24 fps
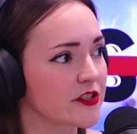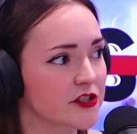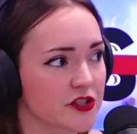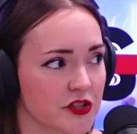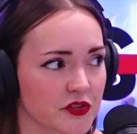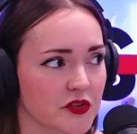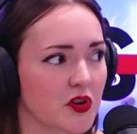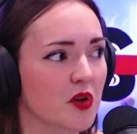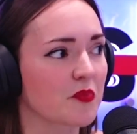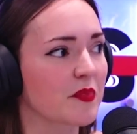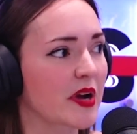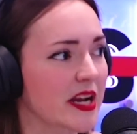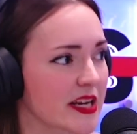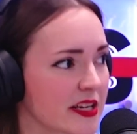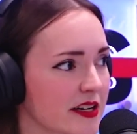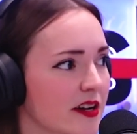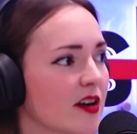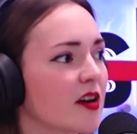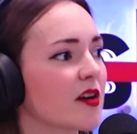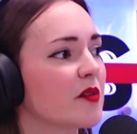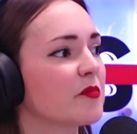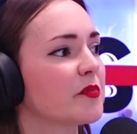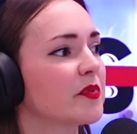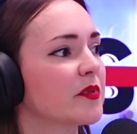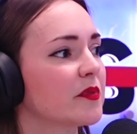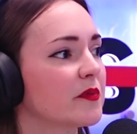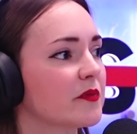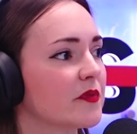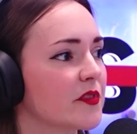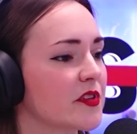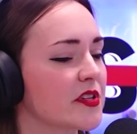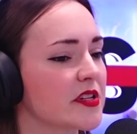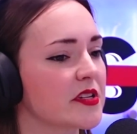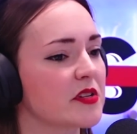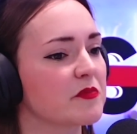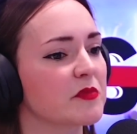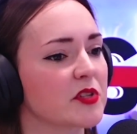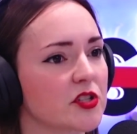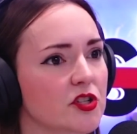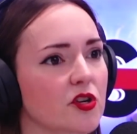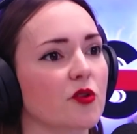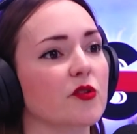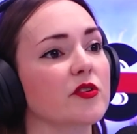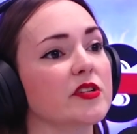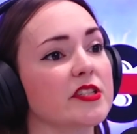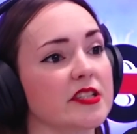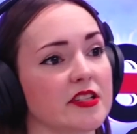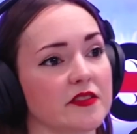do not make up the
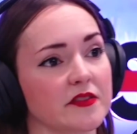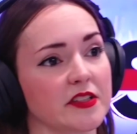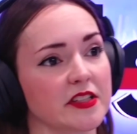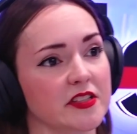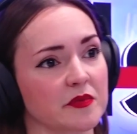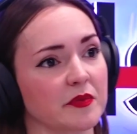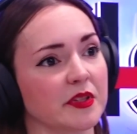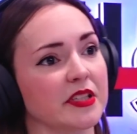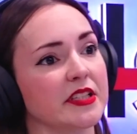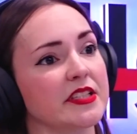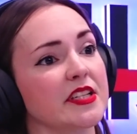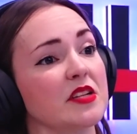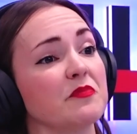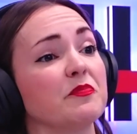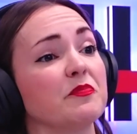majority of disability,